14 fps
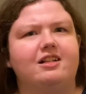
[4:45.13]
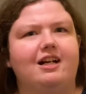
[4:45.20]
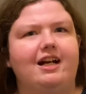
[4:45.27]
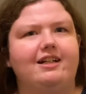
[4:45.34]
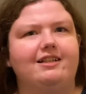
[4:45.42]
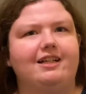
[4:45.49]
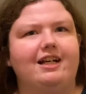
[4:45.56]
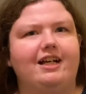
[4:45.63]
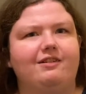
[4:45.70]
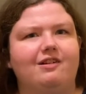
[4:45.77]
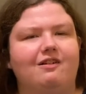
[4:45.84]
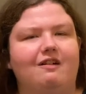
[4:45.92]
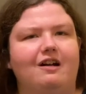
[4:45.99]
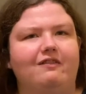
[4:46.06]
I gave to
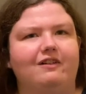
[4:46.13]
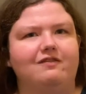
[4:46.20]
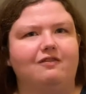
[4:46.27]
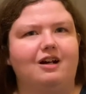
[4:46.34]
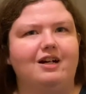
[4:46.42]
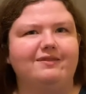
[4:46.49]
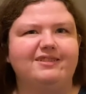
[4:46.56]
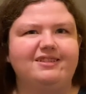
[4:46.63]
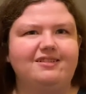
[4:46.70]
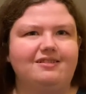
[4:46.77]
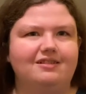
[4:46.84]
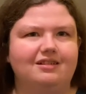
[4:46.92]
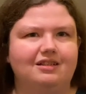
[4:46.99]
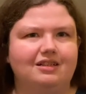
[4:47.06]
our friend Robin,
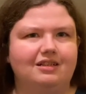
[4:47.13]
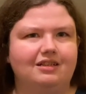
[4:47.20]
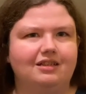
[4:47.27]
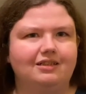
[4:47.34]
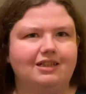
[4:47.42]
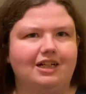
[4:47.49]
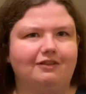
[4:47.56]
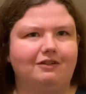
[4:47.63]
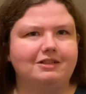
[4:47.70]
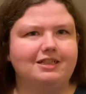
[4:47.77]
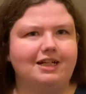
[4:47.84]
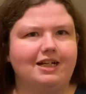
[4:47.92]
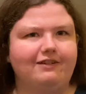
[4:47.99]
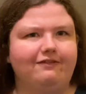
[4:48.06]
that was
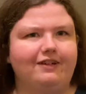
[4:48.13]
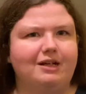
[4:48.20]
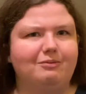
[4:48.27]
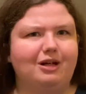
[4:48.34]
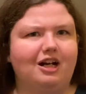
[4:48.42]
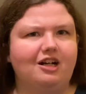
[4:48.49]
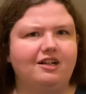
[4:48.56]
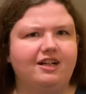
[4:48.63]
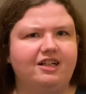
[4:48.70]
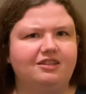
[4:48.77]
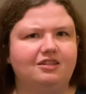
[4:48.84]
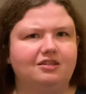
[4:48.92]
a vampire deck,